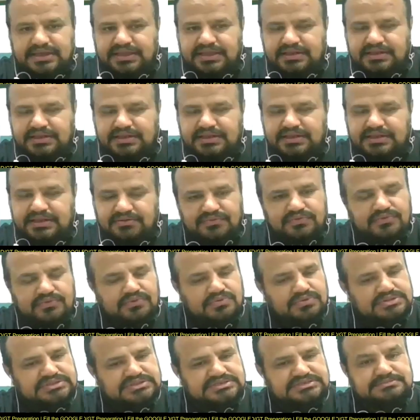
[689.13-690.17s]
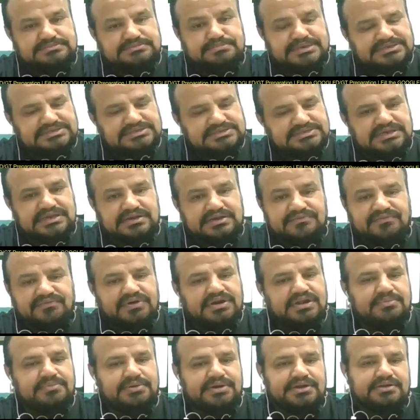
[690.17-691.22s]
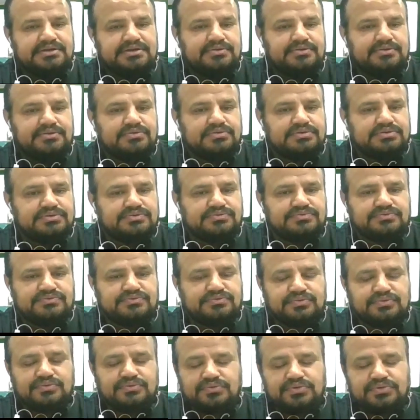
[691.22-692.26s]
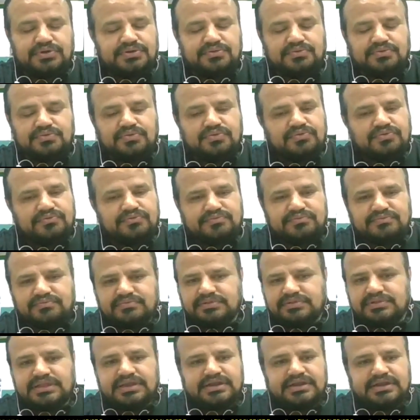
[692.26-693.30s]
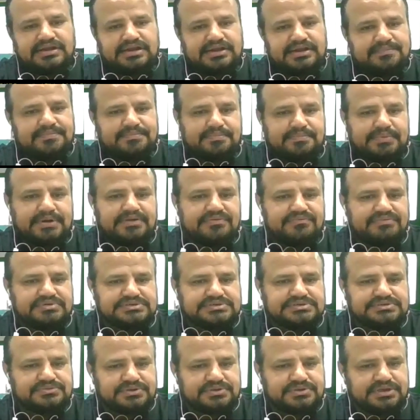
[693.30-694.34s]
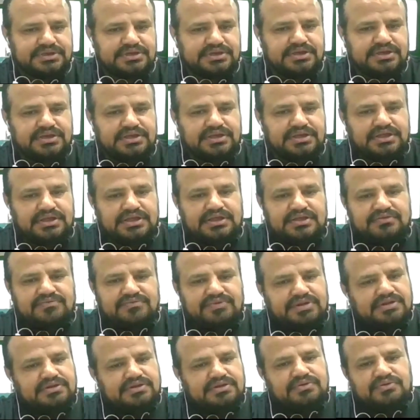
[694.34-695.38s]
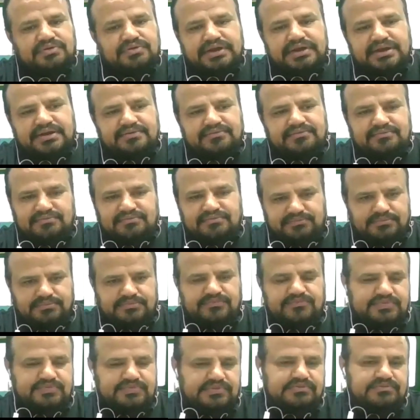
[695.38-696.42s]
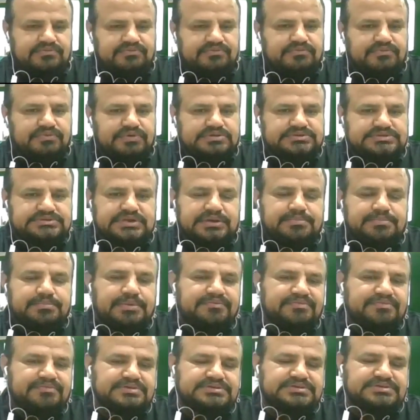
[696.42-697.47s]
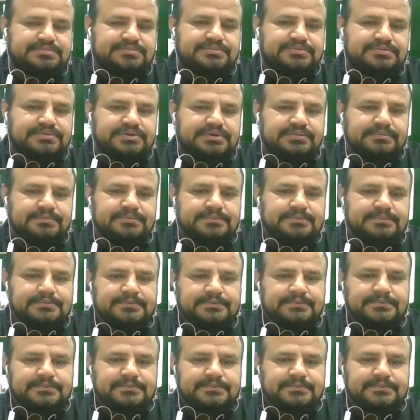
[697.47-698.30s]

again for all these basic and fundamental mock questions. No need to go with the in-depth part first, okay? We'll go ahead step after step, okay?